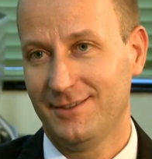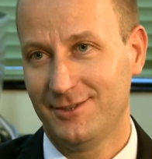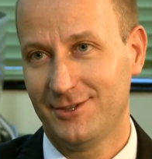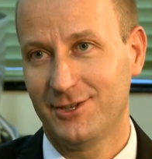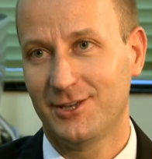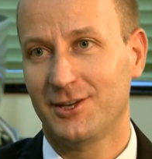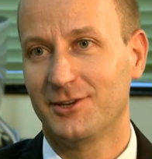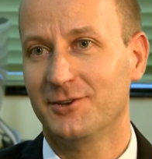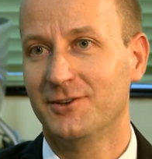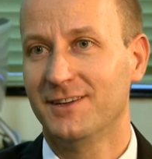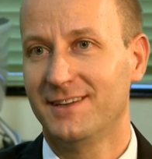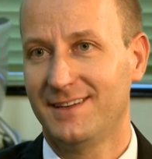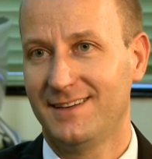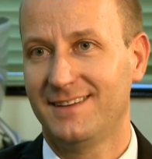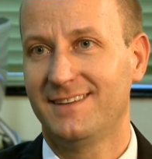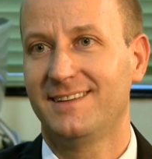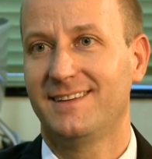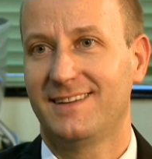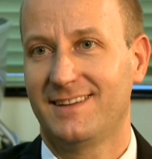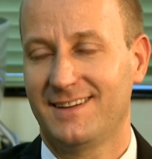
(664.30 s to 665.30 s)
So,
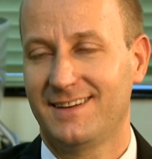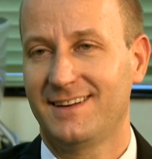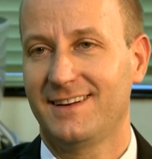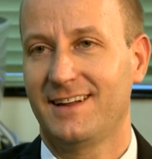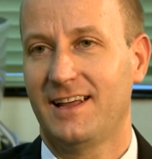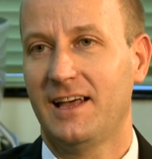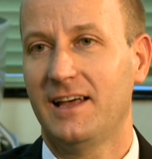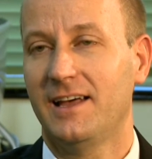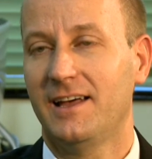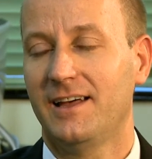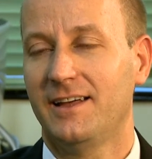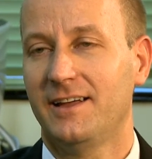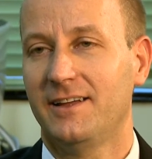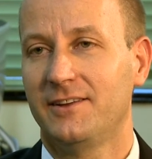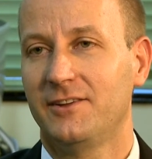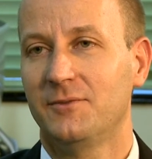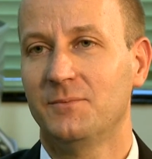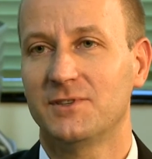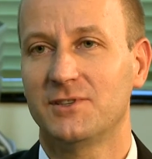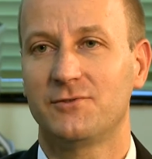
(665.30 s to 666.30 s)

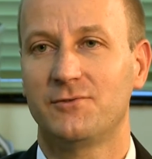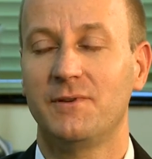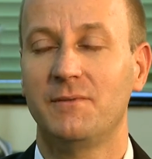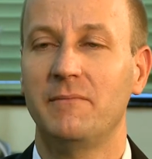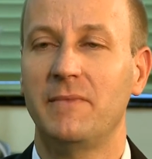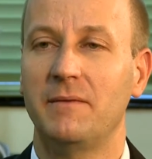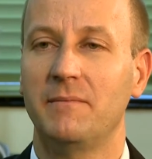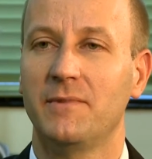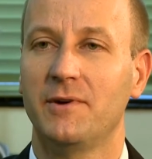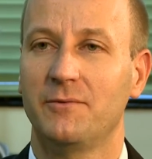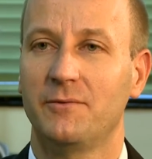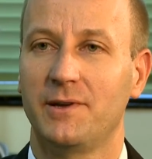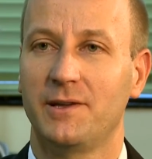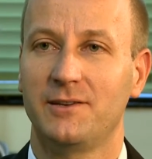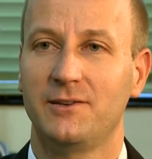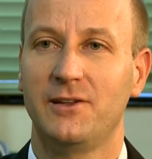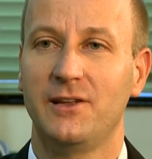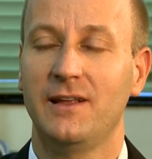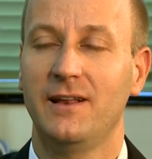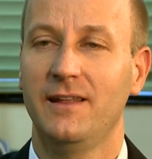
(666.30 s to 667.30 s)
and you must remember we're
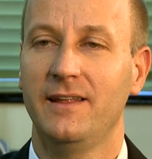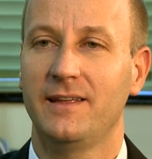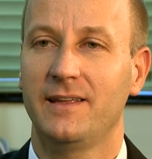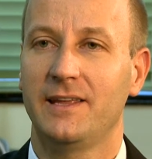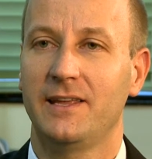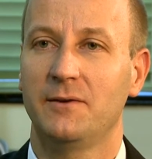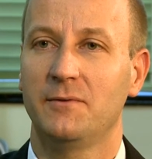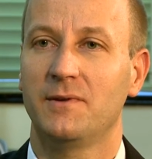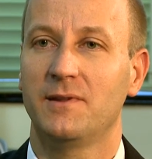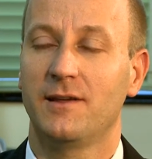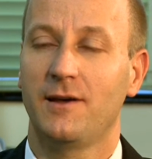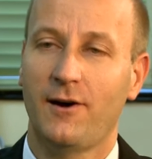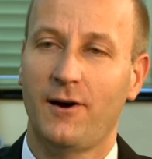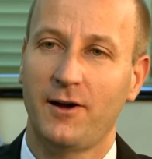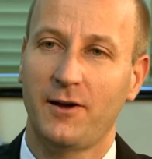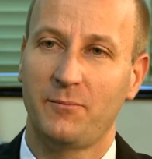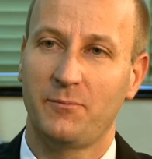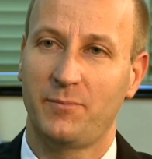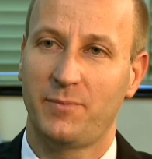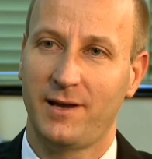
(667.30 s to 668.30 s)
dealing here with an
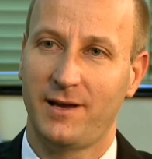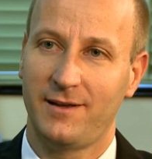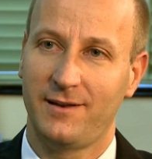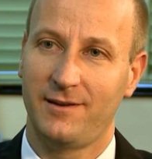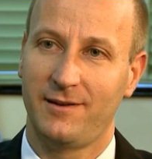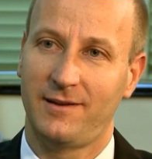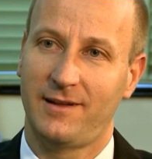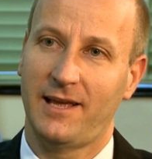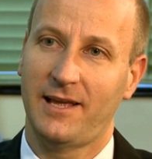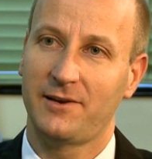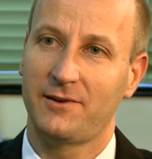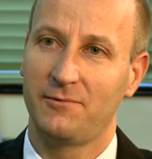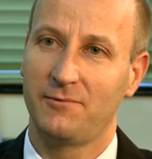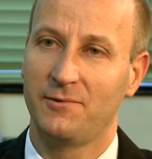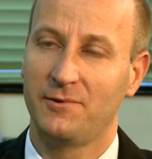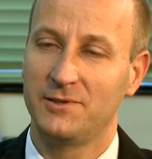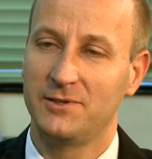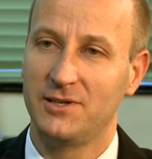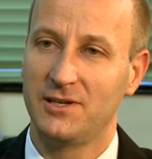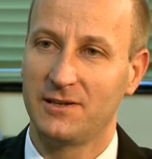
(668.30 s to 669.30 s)
iPad and
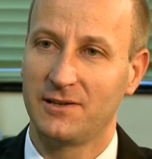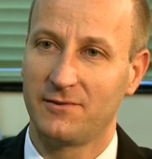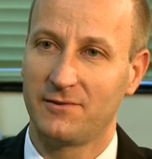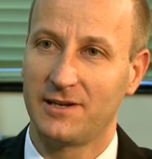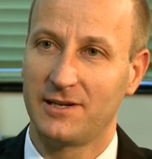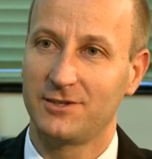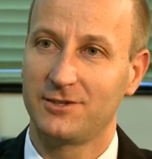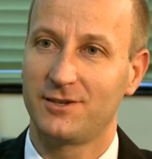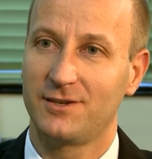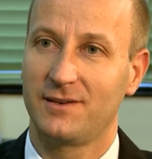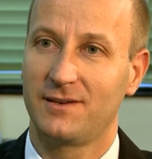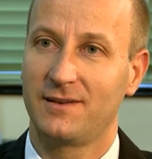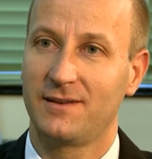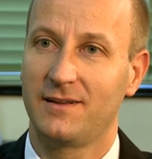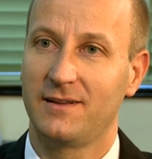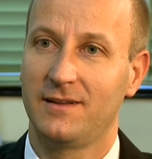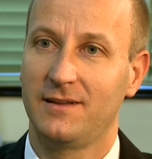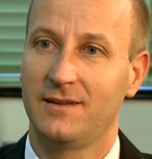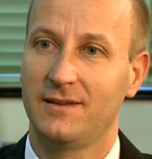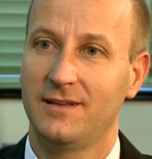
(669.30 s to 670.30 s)
Android generation.
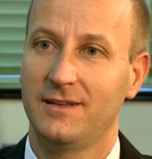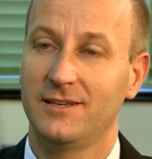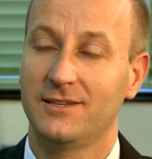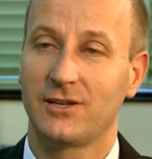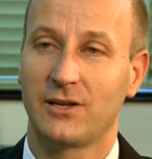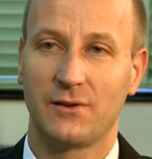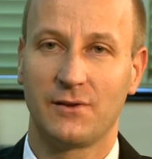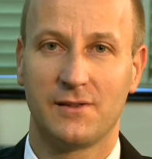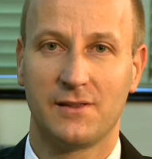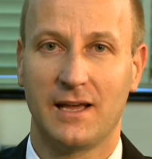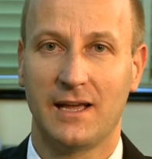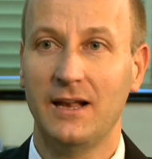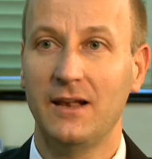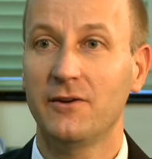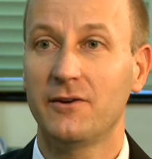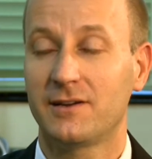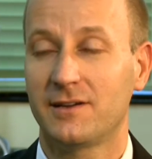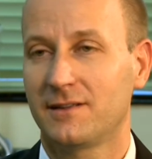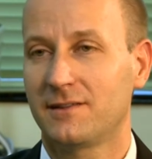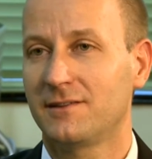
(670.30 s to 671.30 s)
Okay. So they
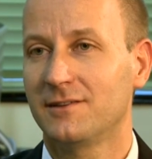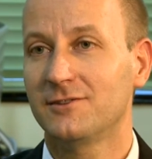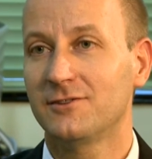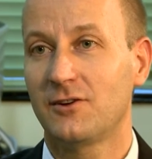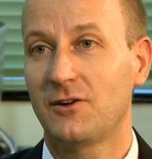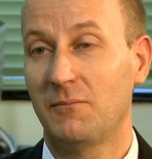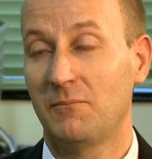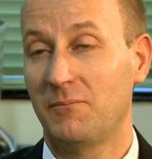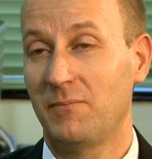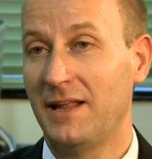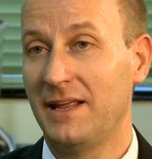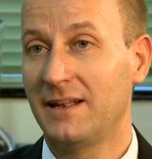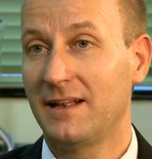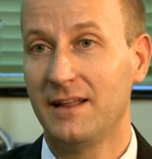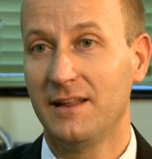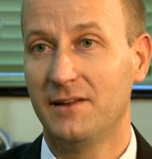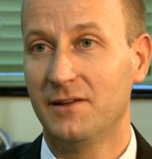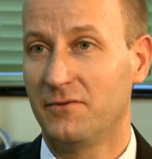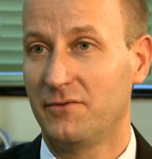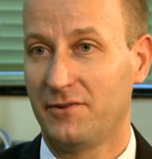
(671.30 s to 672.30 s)
look at this
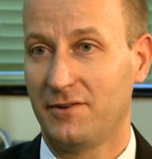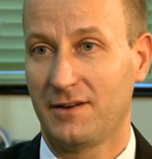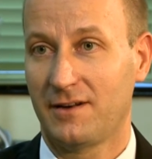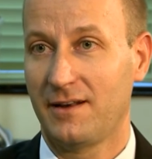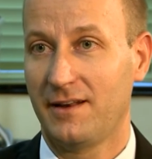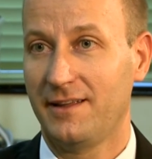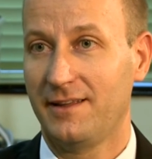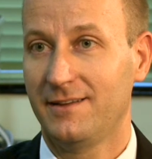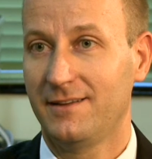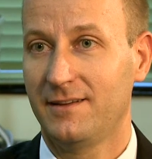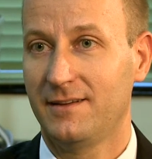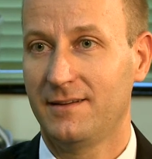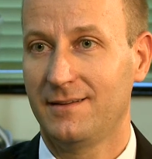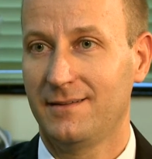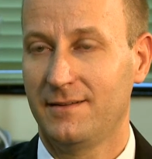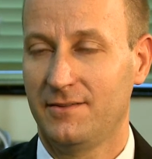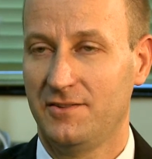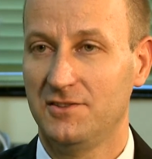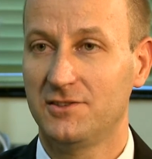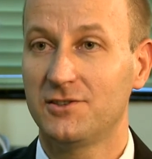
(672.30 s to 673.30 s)
completely differently.
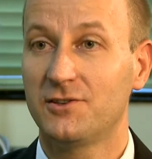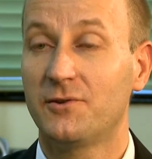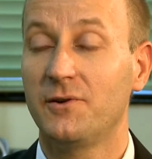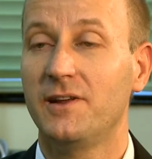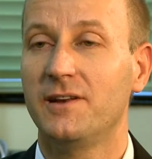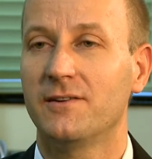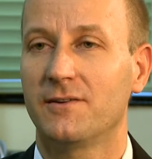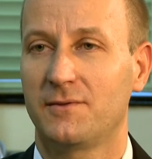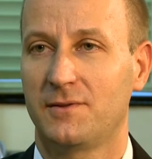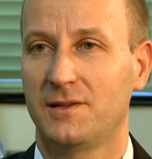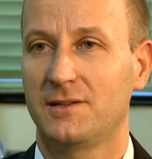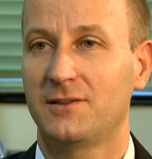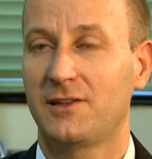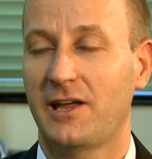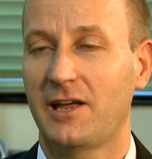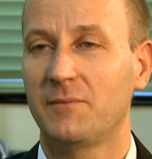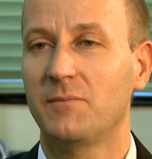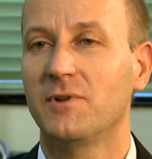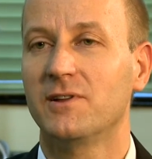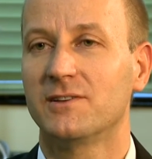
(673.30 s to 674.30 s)
The screen on the
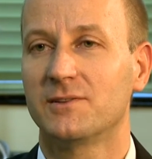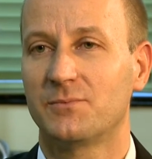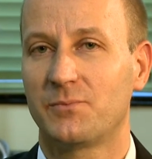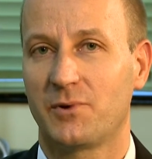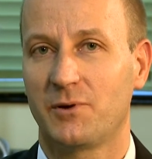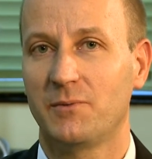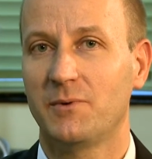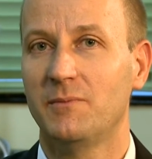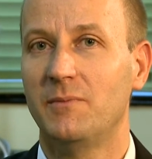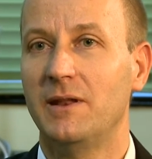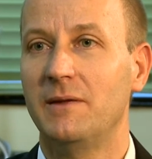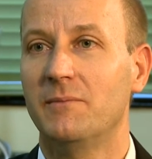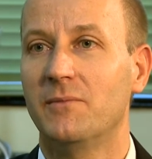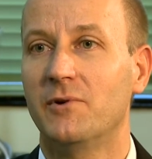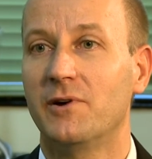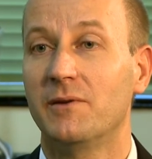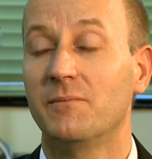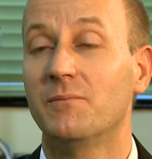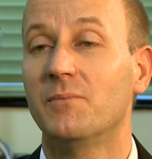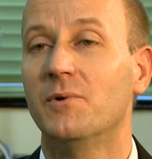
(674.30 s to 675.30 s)
table is probably
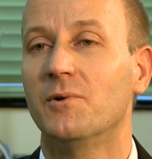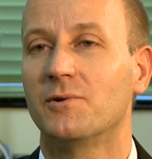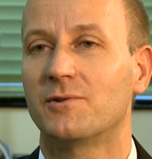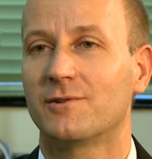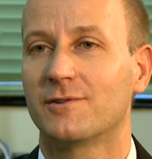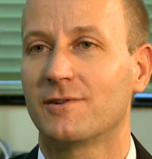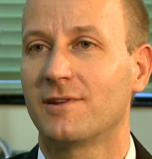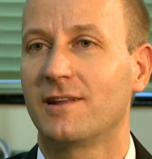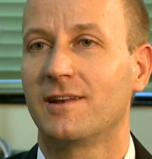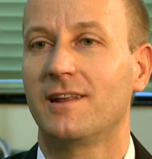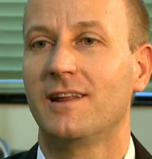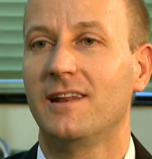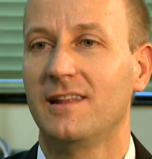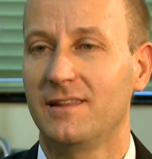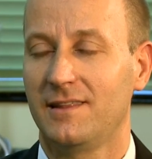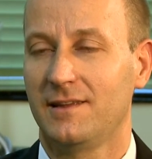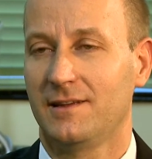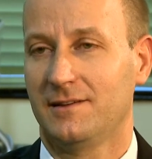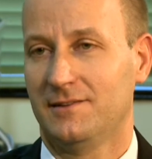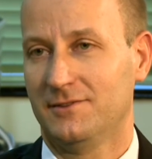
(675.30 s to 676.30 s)
more important than
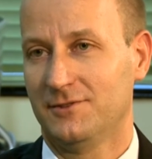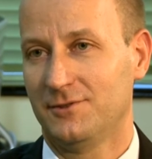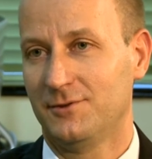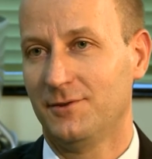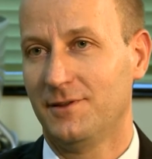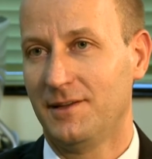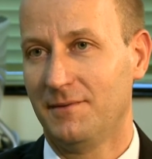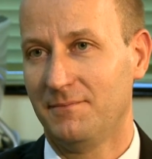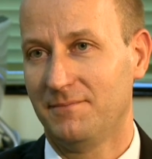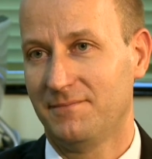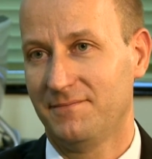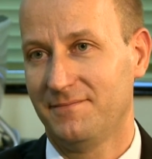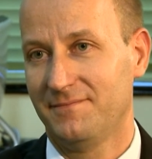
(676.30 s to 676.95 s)
anything else to them.